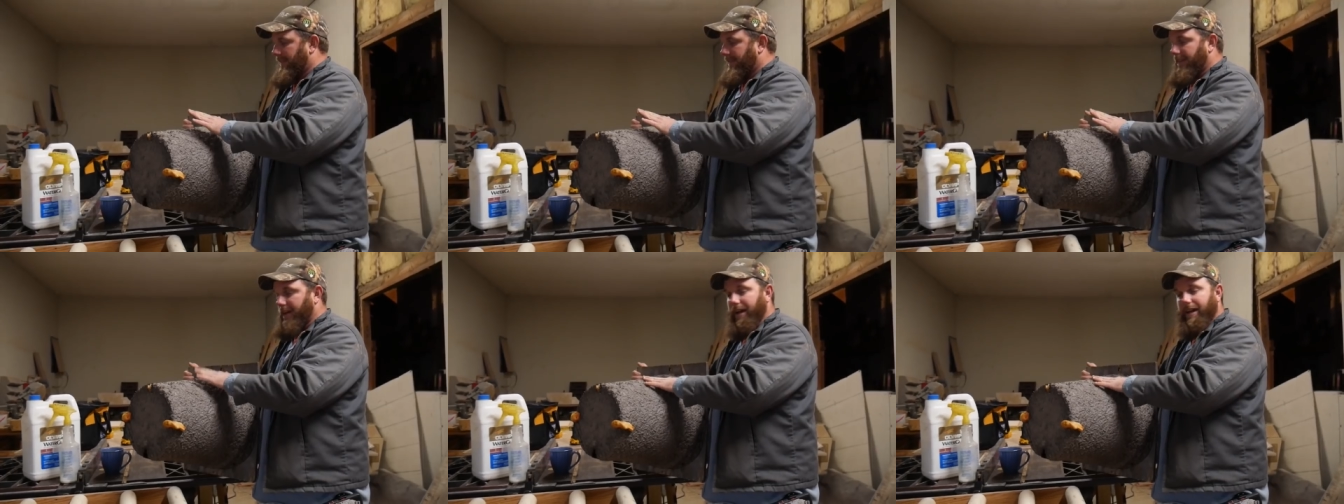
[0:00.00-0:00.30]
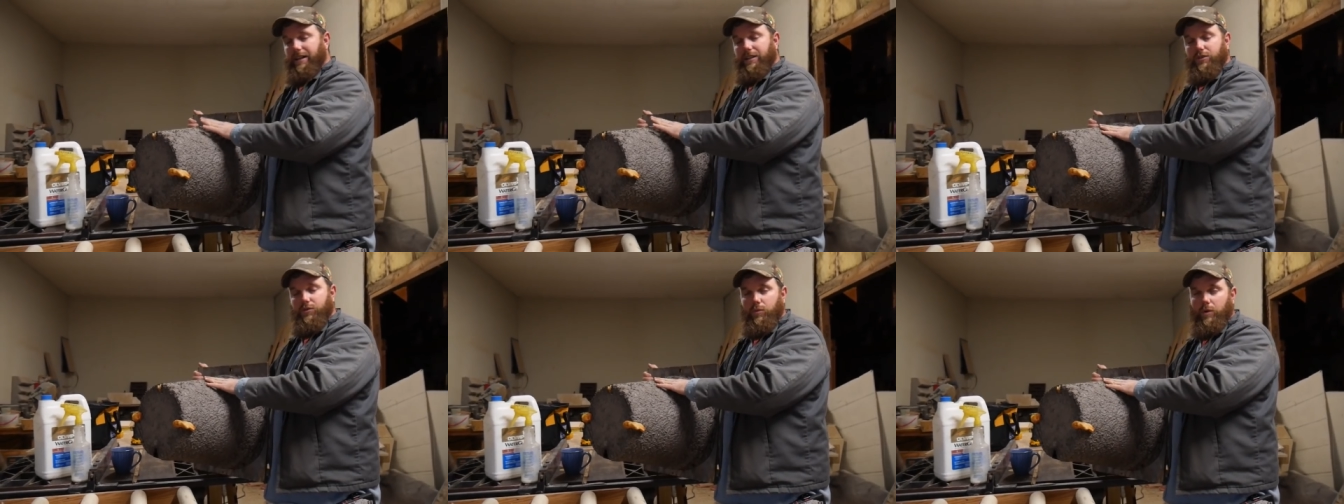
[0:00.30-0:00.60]

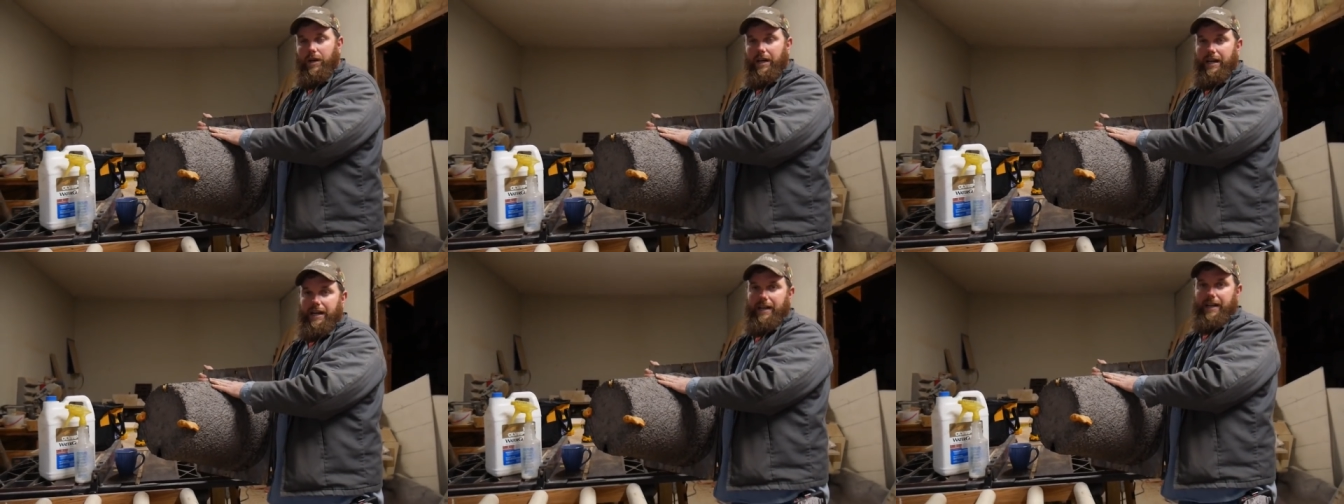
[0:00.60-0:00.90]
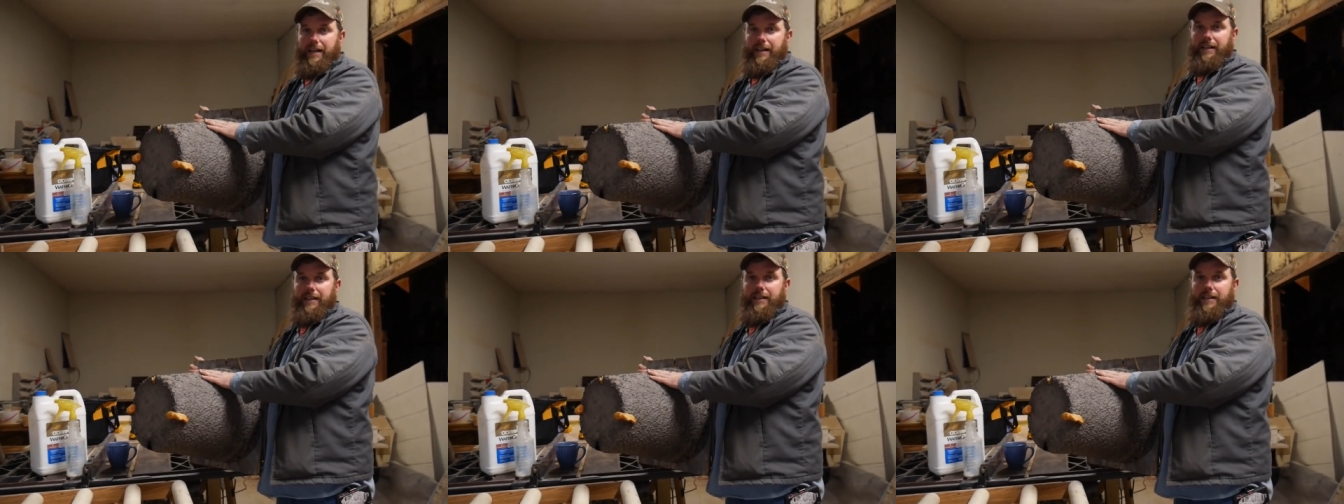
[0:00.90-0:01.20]
that is
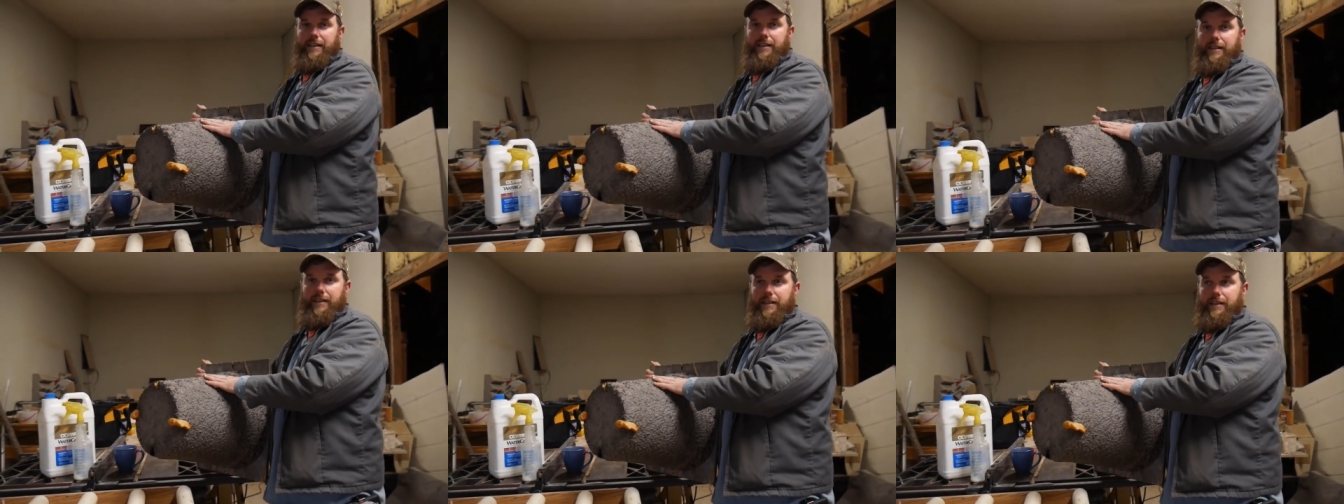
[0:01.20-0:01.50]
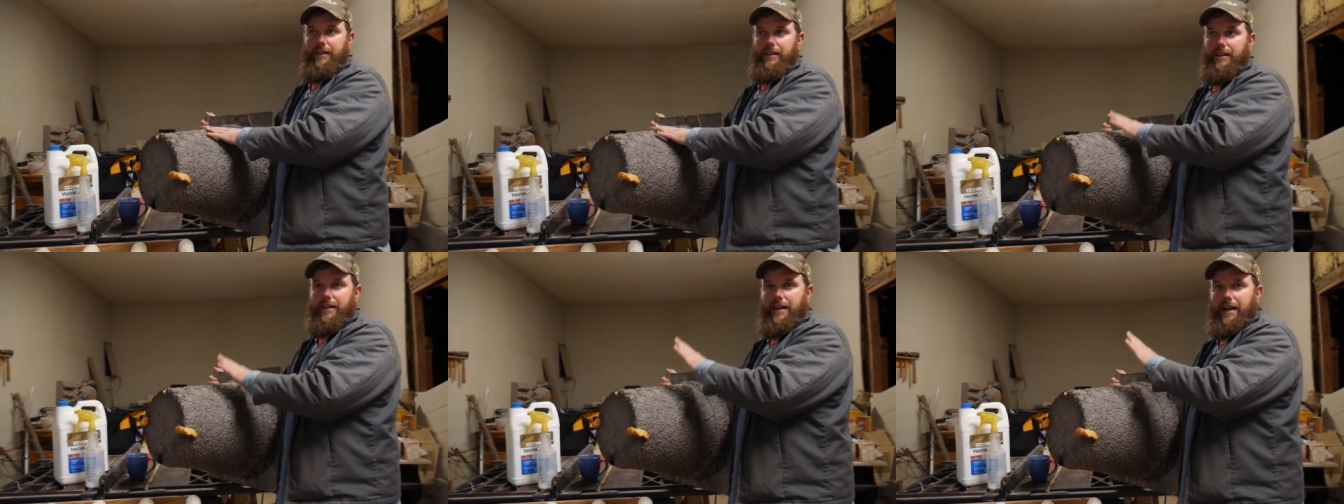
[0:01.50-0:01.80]
why
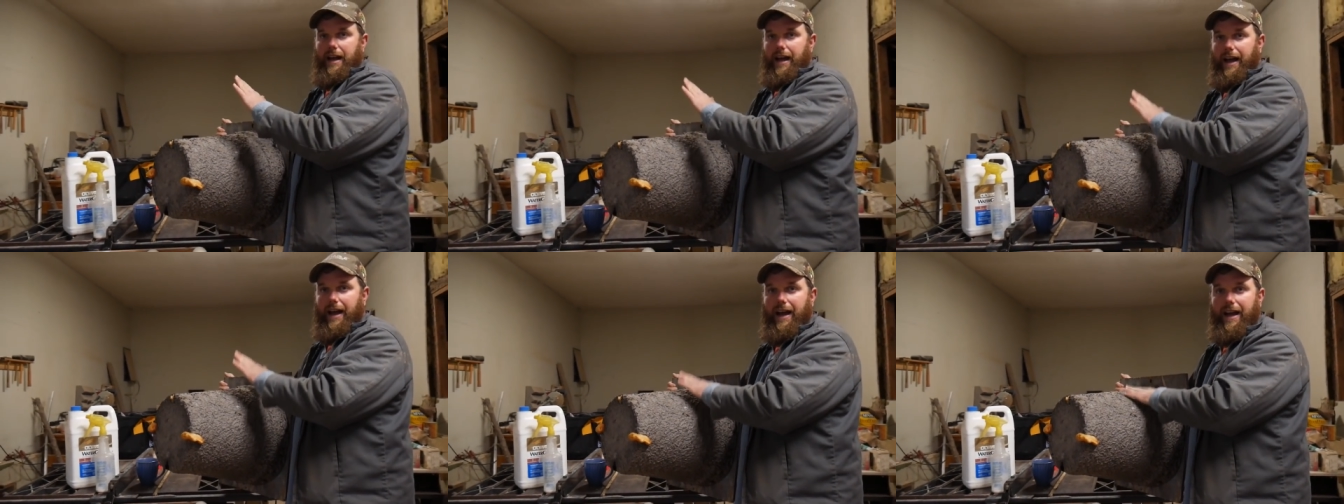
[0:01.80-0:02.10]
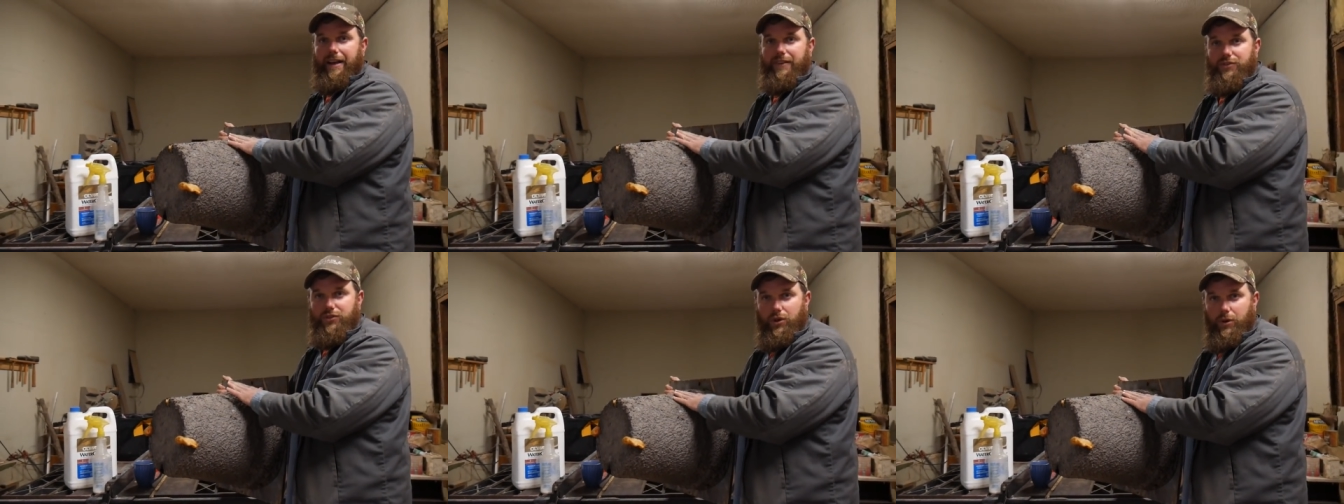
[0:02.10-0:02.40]
I
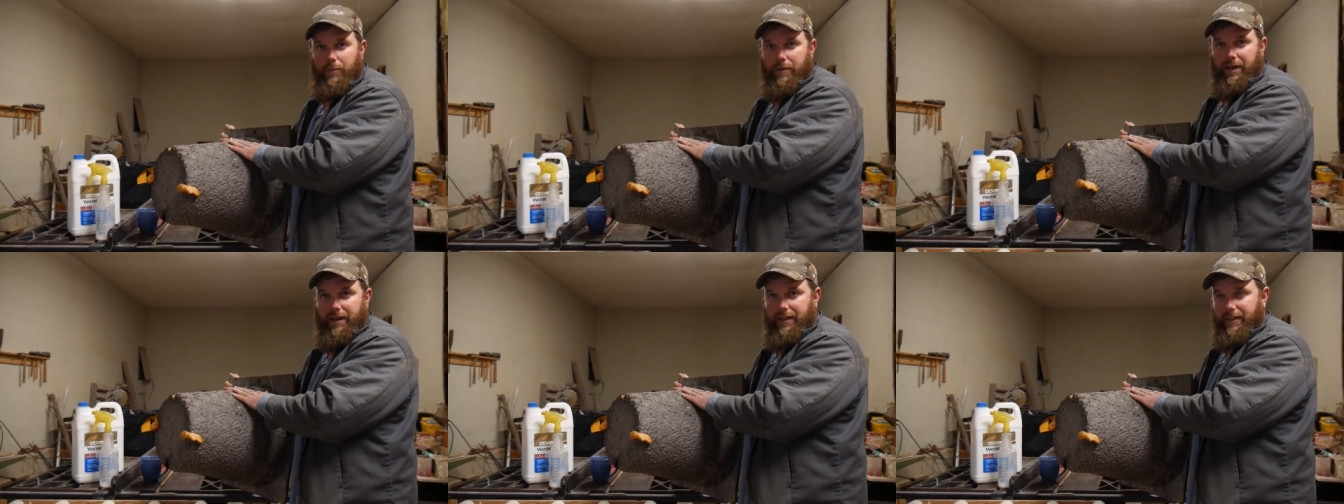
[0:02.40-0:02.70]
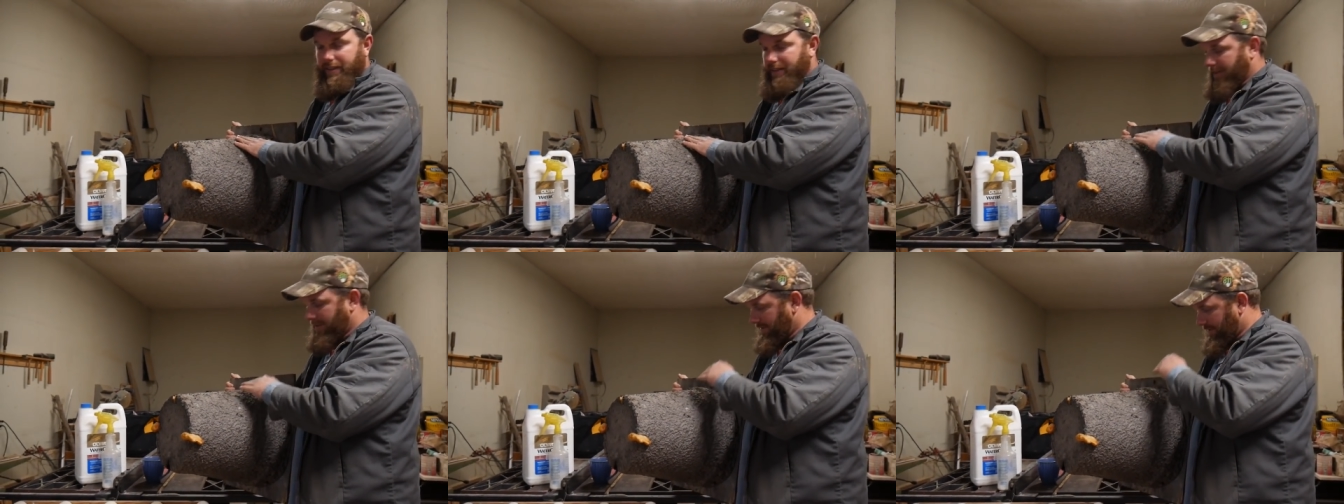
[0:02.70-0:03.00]
have so many
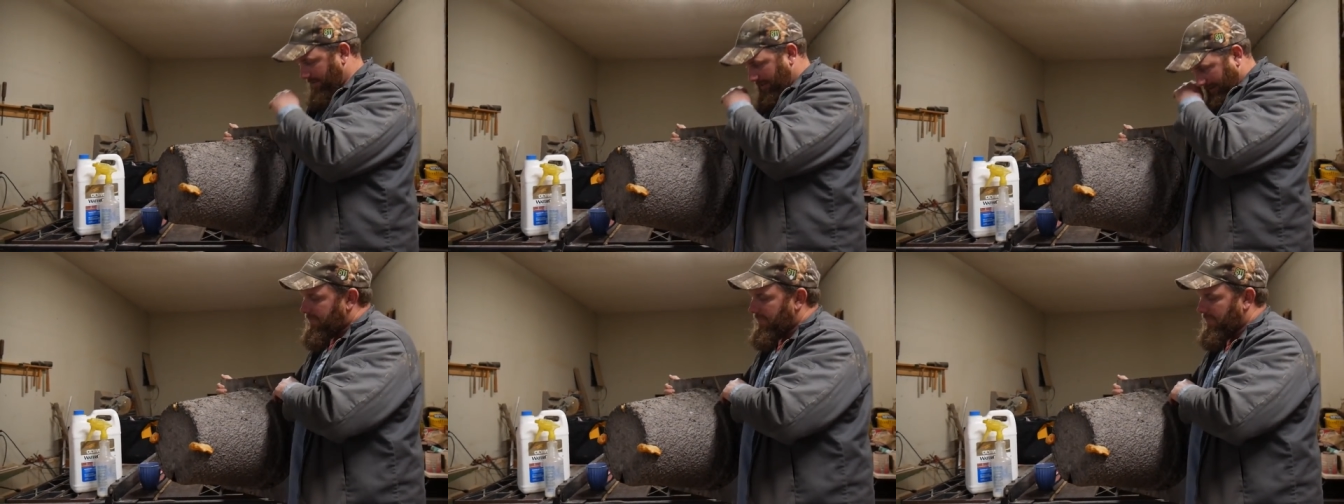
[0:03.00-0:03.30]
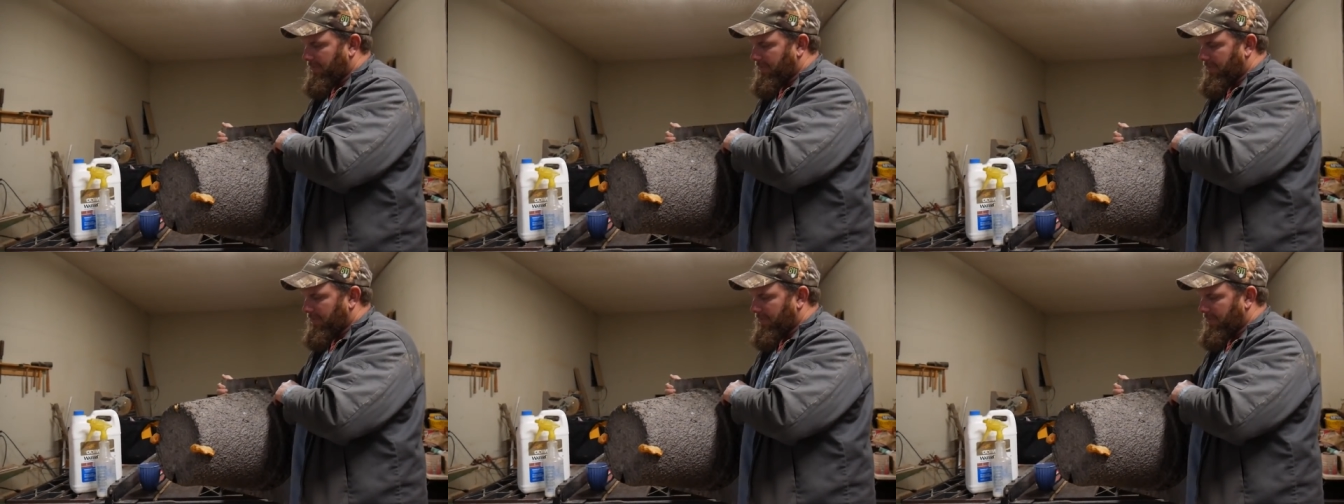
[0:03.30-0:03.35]
of these.